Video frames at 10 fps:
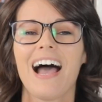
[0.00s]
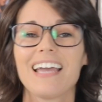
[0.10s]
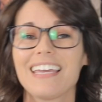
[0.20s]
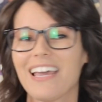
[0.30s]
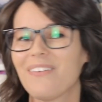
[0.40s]

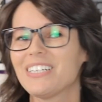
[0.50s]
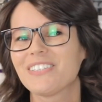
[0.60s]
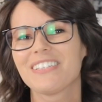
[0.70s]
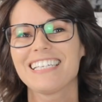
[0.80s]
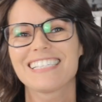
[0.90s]
I can't wait
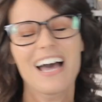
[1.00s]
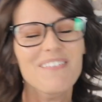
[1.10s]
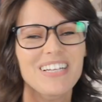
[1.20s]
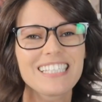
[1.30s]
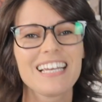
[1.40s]
to read these
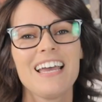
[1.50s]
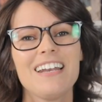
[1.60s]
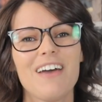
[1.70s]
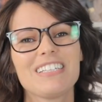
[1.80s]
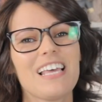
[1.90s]
comments.
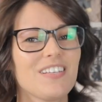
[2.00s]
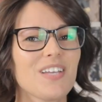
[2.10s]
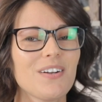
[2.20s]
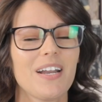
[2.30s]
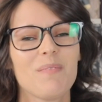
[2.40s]
Now, I said
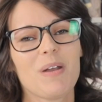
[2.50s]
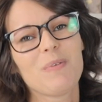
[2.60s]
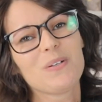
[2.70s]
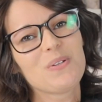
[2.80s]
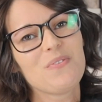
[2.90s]
this already, but I
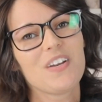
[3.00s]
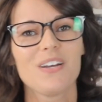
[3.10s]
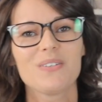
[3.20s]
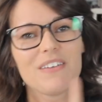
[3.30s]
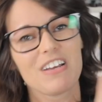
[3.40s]
post new
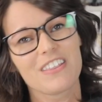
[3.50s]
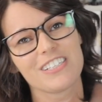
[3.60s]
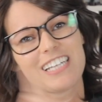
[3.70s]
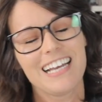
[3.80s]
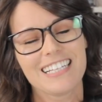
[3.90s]
videos every
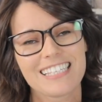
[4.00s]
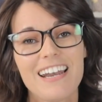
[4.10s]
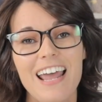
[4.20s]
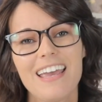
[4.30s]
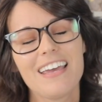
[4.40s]
Thursday and
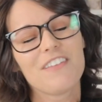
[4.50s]
Sunday.